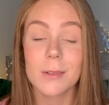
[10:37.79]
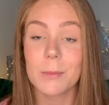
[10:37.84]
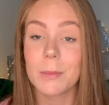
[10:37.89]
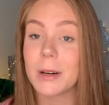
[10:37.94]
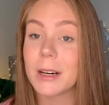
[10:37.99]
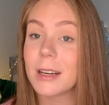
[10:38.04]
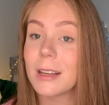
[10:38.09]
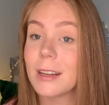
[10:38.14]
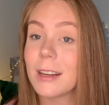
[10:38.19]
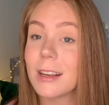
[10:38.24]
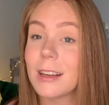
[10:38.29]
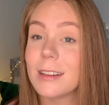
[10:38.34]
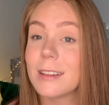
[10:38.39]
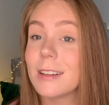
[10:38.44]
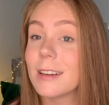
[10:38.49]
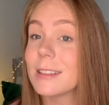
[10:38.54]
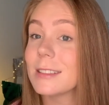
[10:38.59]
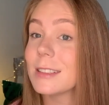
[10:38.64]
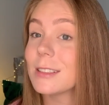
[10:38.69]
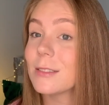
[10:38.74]
but it
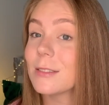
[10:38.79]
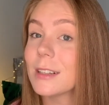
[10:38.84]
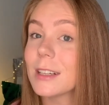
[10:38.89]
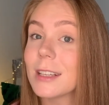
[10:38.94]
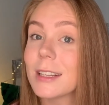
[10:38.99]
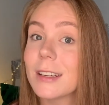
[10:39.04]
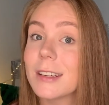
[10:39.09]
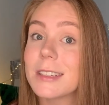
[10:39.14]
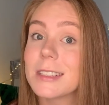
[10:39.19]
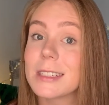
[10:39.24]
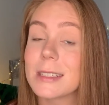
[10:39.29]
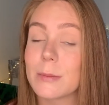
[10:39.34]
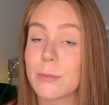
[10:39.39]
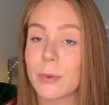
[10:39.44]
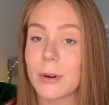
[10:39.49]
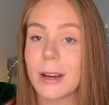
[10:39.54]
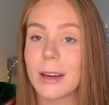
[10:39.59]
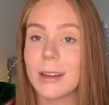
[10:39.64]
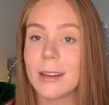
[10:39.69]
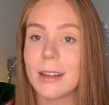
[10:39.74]
doesn't really
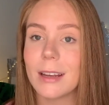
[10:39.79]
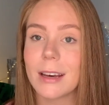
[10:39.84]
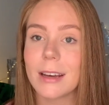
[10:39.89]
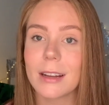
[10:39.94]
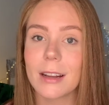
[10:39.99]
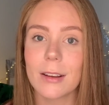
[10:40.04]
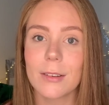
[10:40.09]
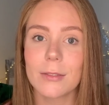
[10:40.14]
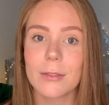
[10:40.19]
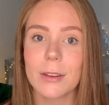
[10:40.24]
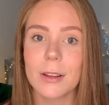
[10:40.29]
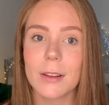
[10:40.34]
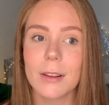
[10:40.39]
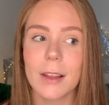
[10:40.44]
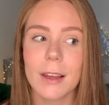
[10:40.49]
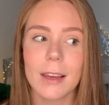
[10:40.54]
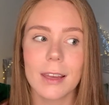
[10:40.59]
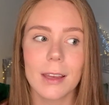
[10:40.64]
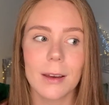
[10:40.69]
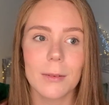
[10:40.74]
spread, and I feel
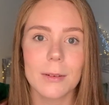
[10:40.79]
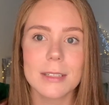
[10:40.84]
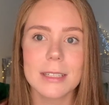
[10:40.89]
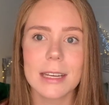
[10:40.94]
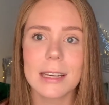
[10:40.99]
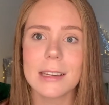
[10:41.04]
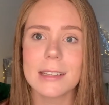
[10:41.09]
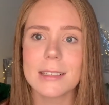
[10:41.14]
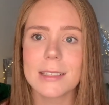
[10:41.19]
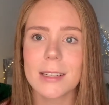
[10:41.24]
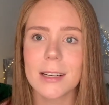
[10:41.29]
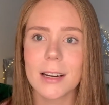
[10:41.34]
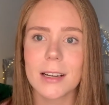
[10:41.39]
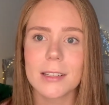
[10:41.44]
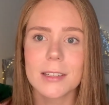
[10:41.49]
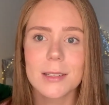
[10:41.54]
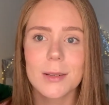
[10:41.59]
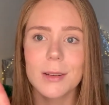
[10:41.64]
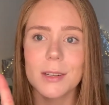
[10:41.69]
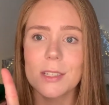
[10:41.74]
like it was easier. I'd
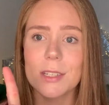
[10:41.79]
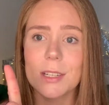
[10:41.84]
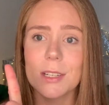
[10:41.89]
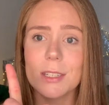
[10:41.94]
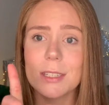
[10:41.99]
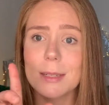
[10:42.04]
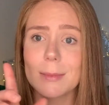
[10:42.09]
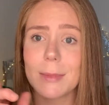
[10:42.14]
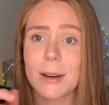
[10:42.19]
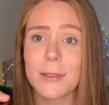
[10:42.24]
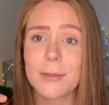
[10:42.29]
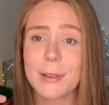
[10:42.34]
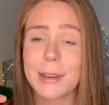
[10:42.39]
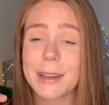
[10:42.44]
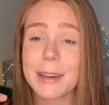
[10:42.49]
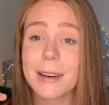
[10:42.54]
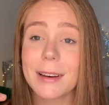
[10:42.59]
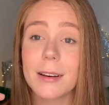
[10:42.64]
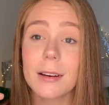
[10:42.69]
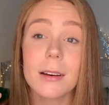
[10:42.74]
switched to using my
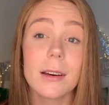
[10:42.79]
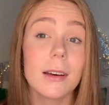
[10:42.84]
finger,